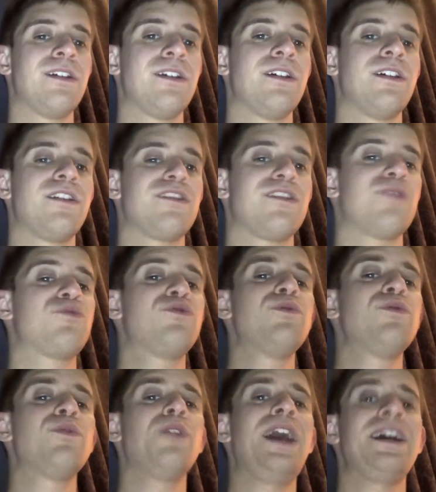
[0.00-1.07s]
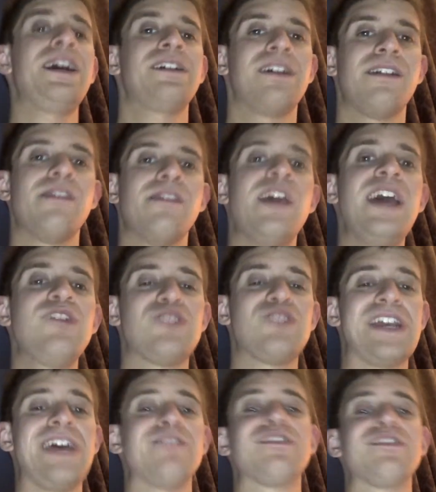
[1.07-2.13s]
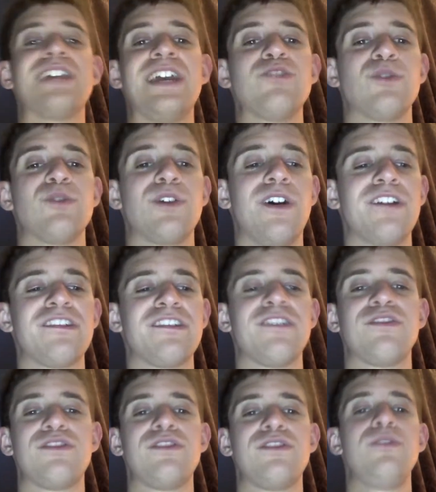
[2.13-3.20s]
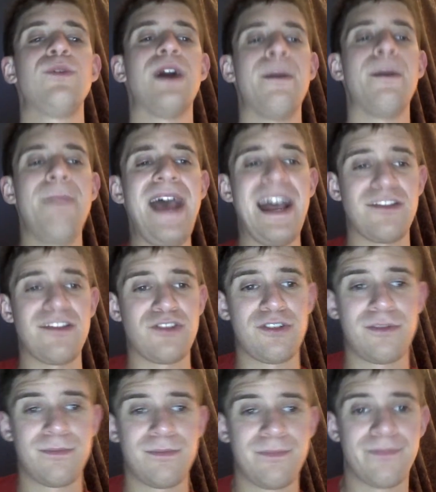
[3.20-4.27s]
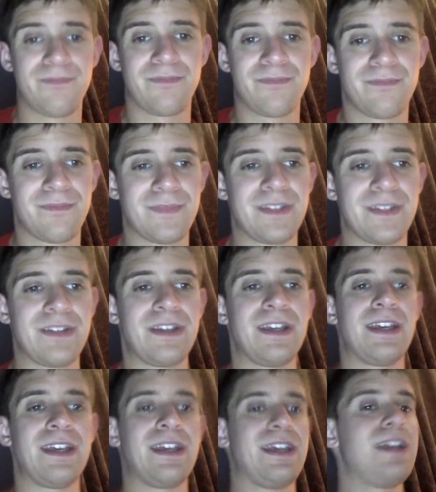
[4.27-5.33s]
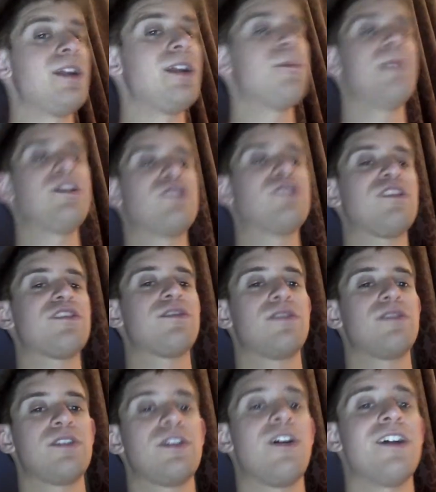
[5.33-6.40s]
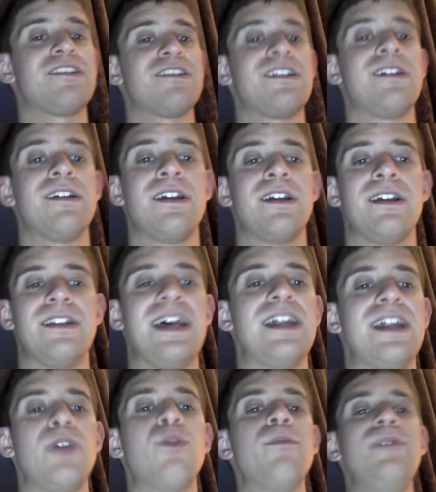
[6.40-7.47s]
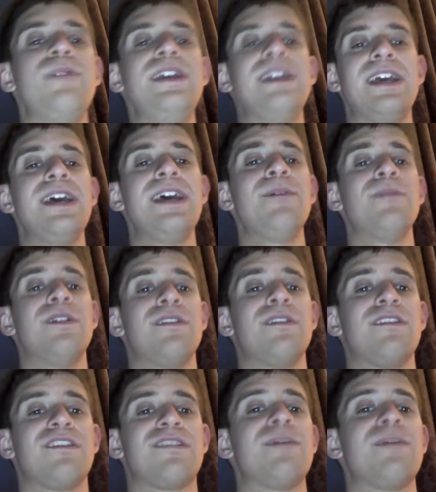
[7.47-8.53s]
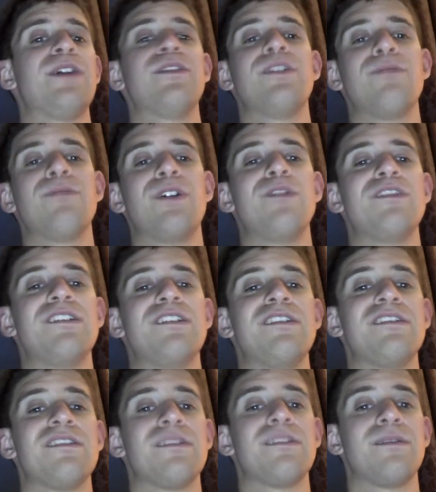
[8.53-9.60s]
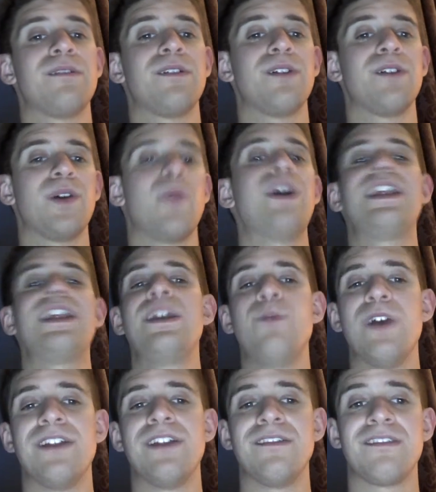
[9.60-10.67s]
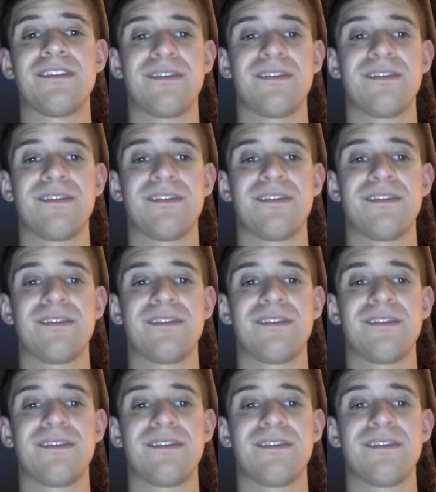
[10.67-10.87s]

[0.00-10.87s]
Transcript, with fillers: So Drew Gulak then challenged Angel Garza to a match. He mentions to Garza that it will be him smelling the roses when he wins.